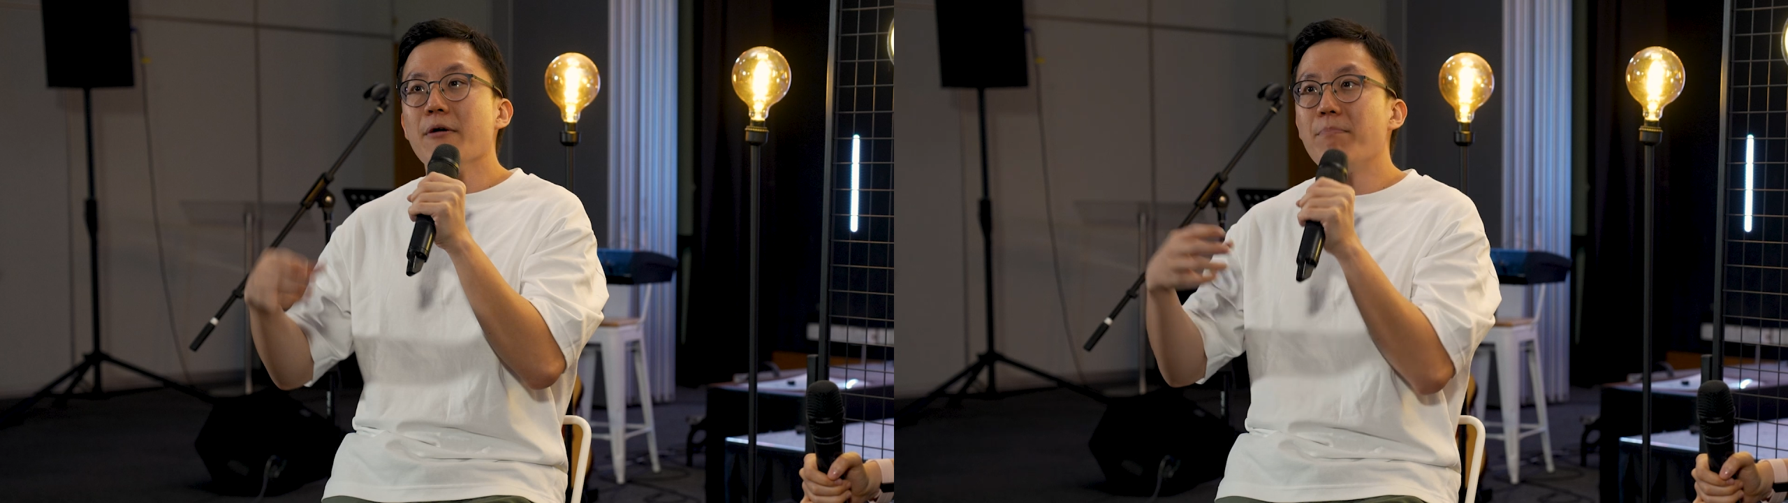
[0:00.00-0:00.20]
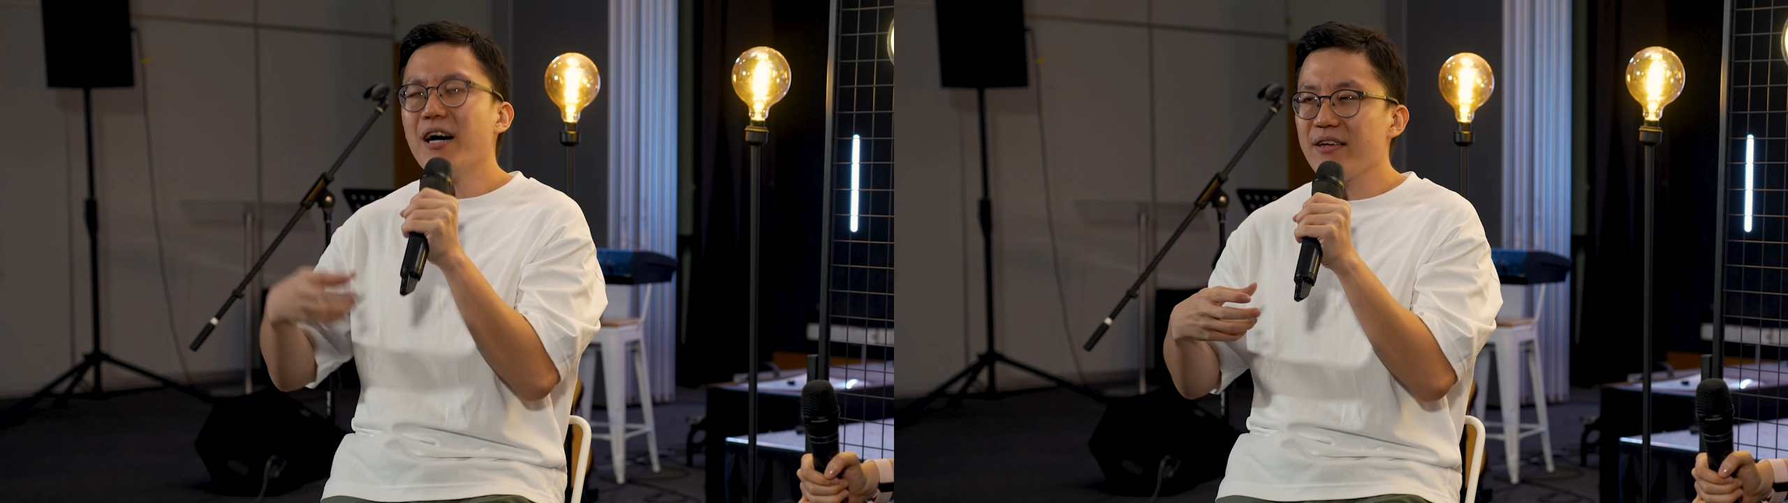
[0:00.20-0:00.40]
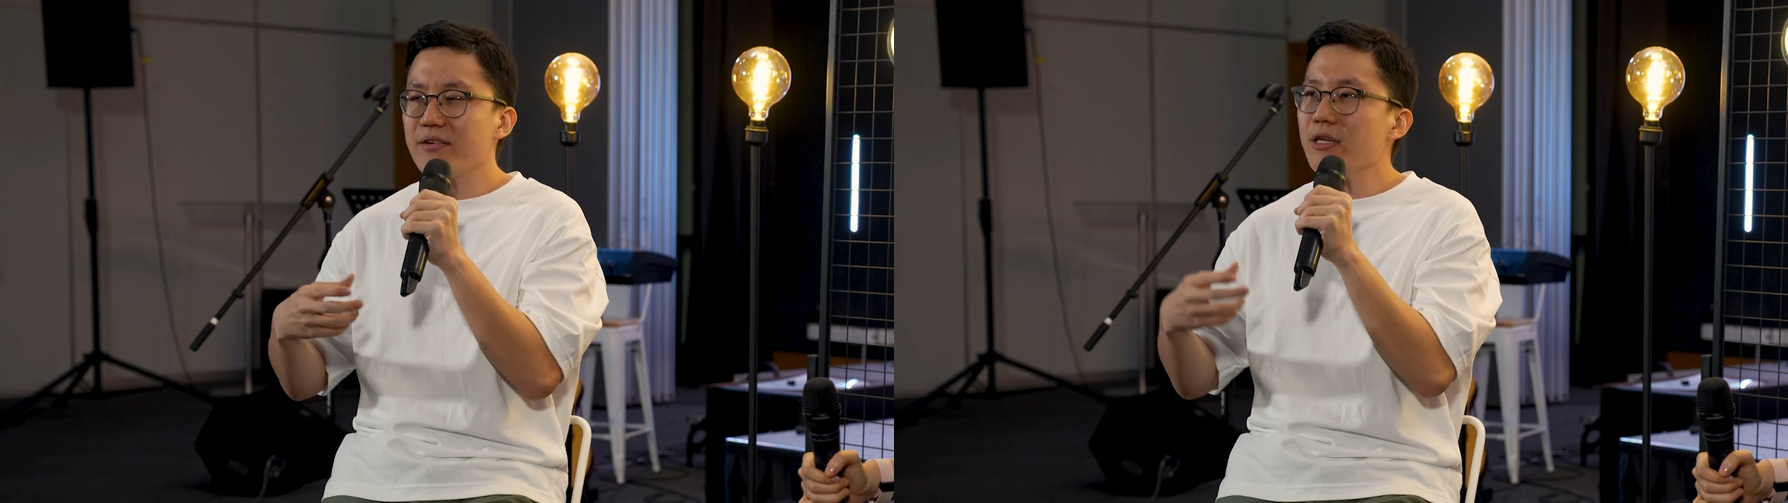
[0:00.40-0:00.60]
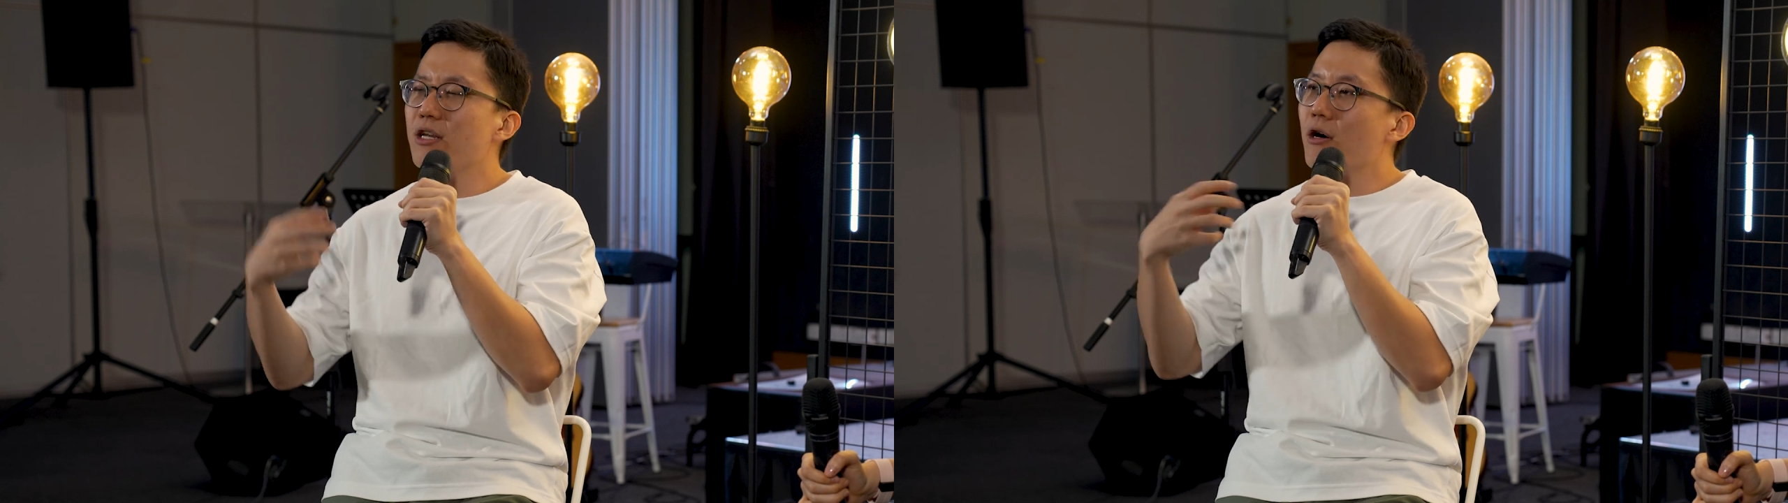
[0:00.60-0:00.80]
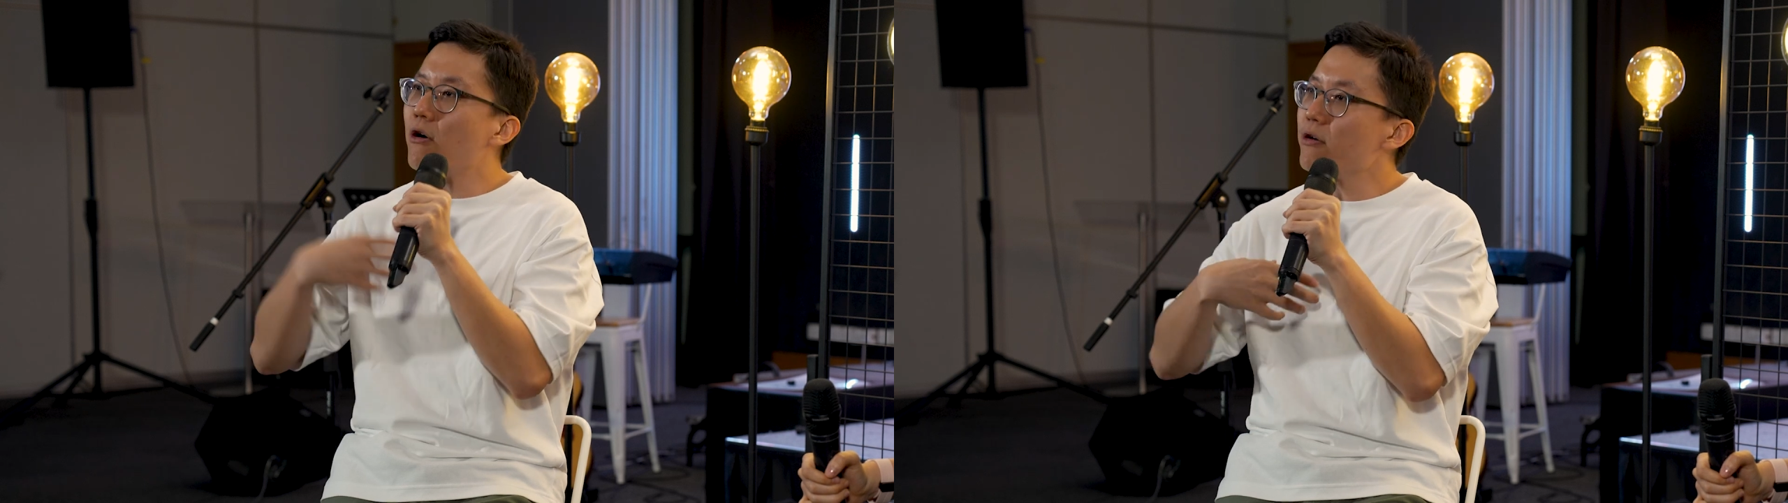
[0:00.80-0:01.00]
But
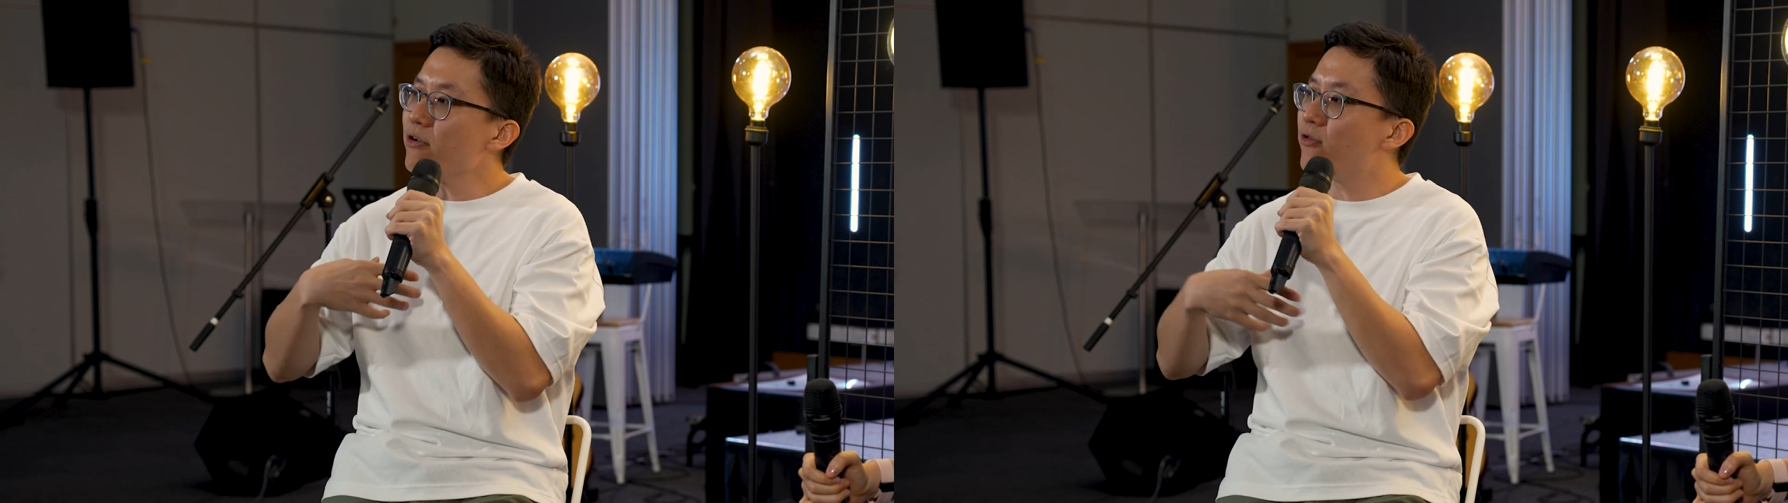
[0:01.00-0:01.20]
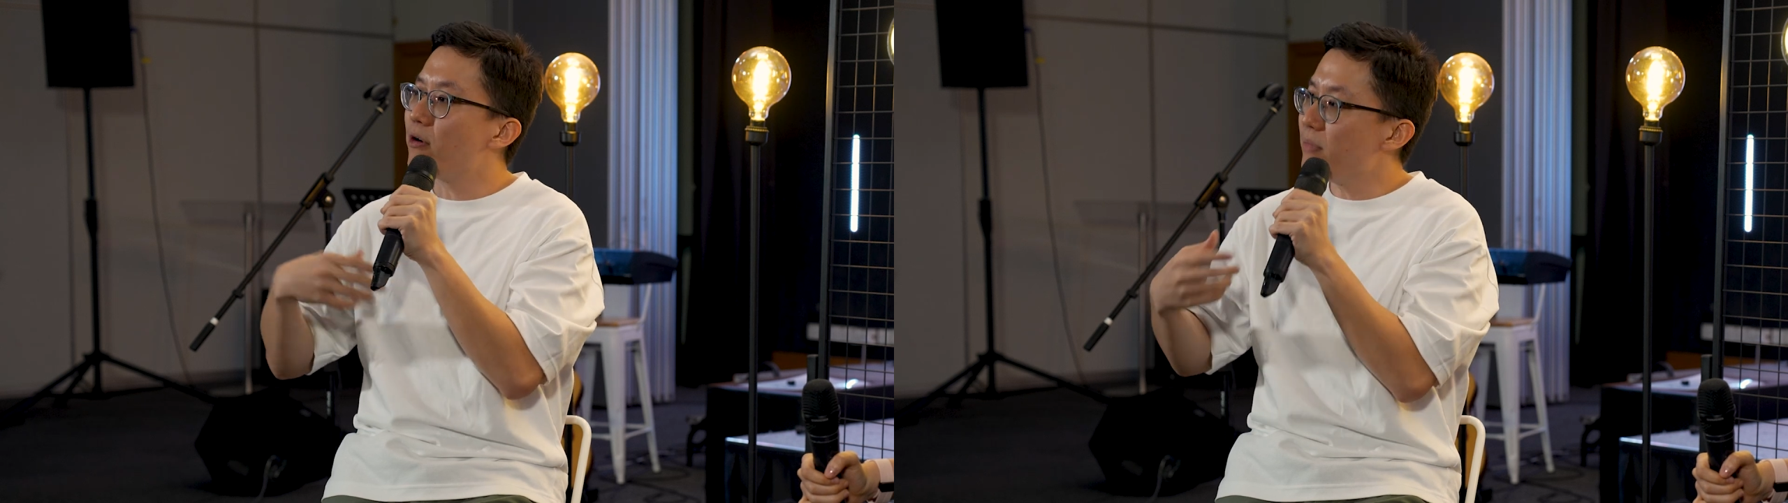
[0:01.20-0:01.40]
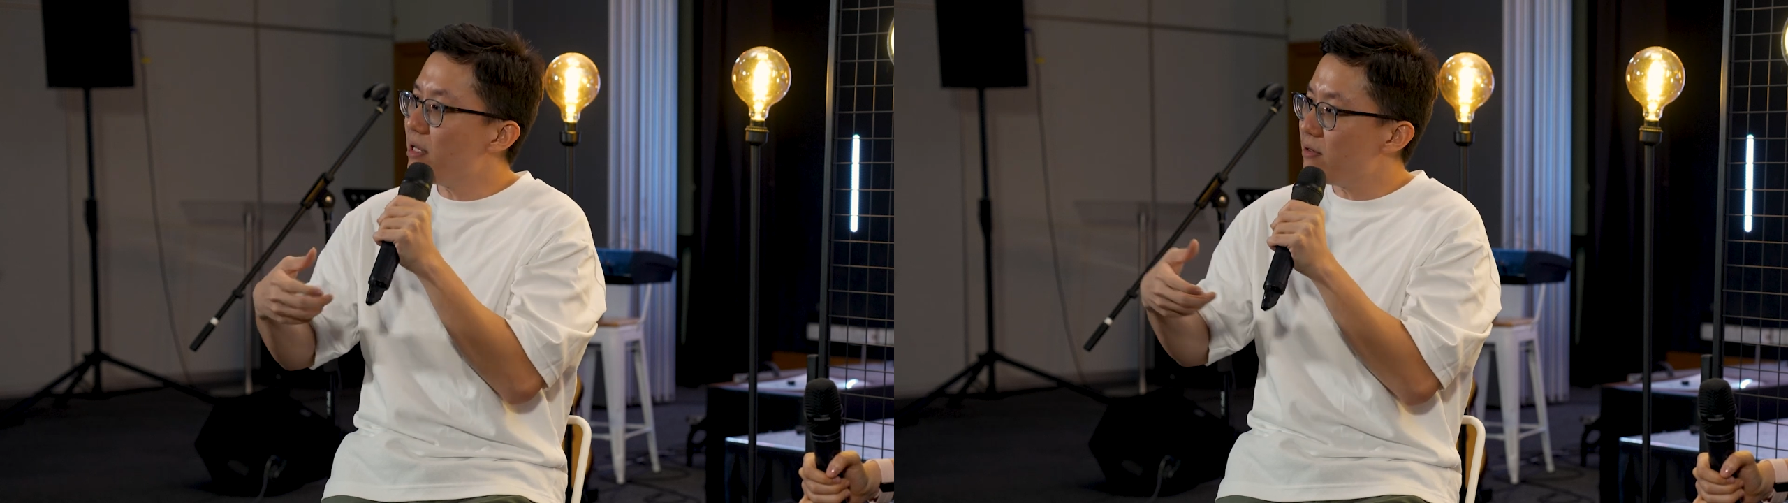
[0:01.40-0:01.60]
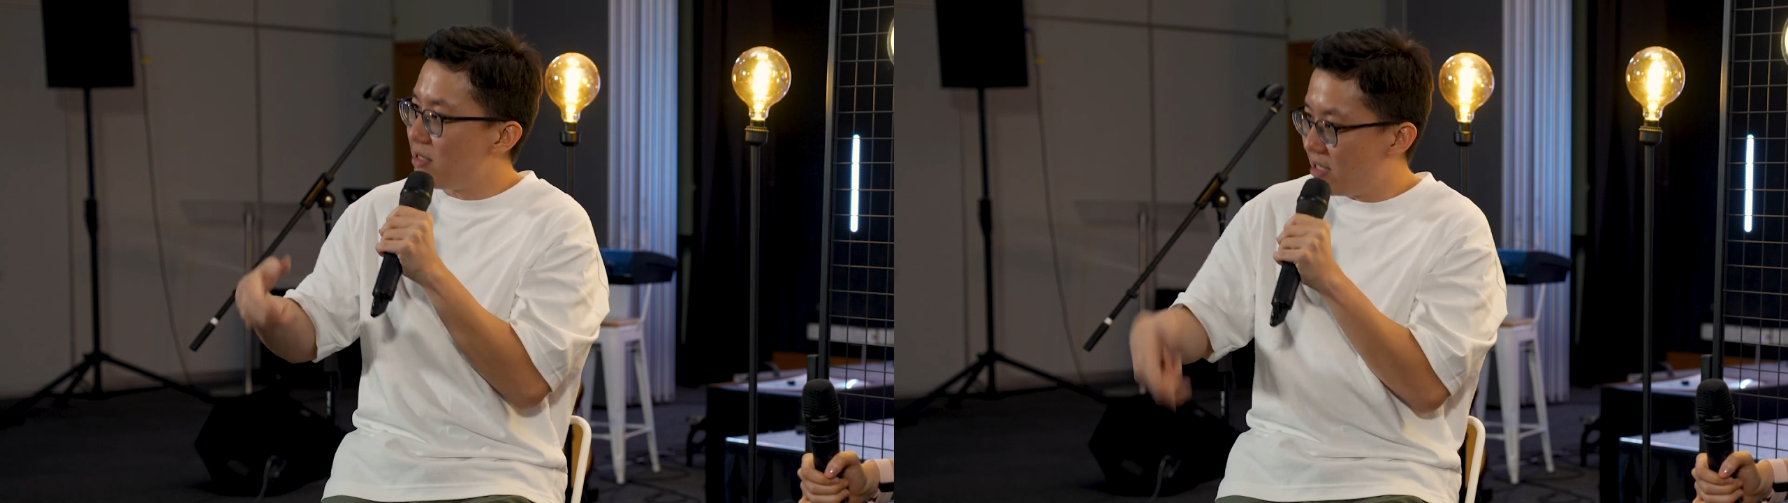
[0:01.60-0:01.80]
in order for me to